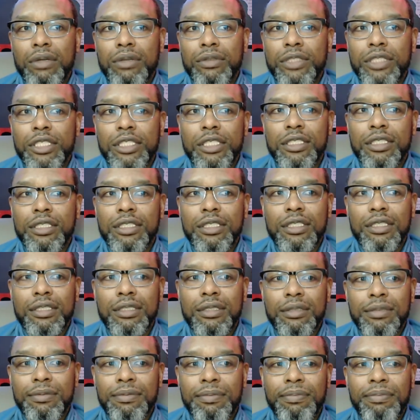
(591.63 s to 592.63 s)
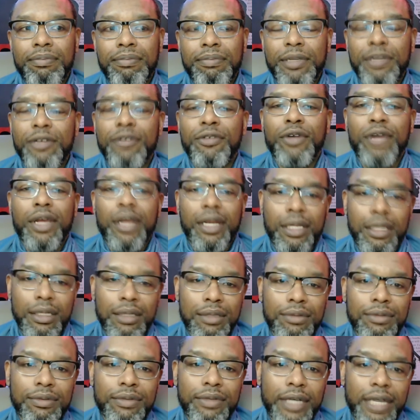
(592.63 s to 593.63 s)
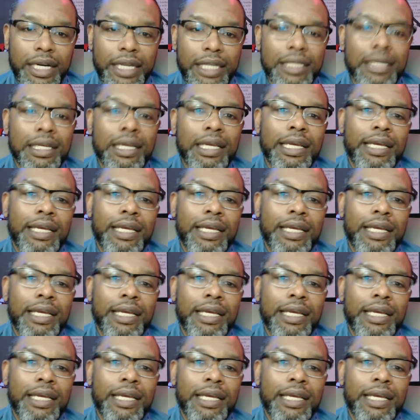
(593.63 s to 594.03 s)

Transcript: just be ready, right?